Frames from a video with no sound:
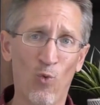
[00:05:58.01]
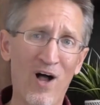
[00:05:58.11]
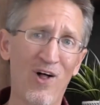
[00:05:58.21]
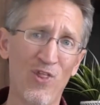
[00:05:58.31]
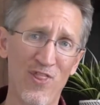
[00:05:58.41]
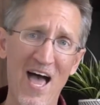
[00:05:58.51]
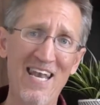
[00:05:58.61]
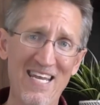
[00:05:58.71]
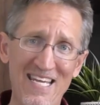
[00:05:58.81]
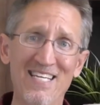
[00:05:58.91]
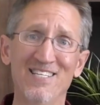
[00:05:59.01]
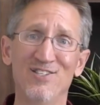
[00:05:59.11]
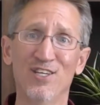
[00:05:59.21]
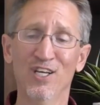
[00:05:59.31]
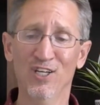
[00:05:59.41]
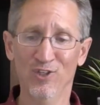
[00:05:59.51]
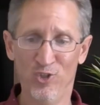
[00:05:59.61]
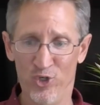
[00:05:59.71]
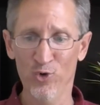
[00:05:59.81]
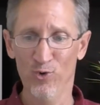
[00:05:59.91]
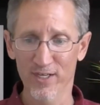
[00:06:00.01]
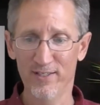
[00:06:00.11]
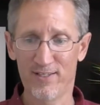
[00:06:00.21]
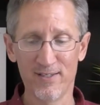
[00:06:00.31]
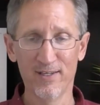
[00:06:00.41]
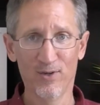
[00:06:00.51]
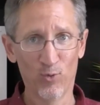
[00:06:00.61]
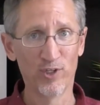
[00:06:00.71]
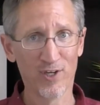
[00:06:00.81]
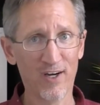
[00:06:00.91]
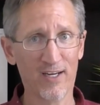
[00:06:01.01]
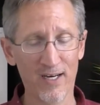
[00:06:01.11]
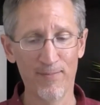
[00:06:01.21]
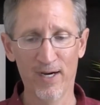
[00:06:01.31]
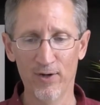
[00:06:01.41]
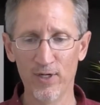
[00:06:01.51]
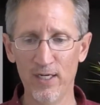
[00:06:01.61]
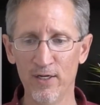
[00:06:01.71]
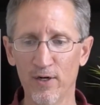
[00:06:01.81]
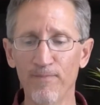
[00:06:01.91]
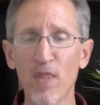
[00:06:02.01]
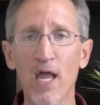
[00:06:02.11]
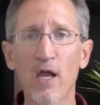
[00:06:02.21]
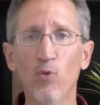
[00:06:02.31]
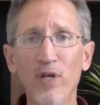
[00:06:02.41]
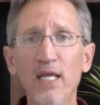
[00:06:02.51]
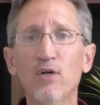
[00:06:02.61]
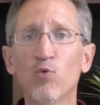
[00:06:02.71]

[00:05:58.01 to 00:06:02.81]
well, that is Judas we're talking about here, we need to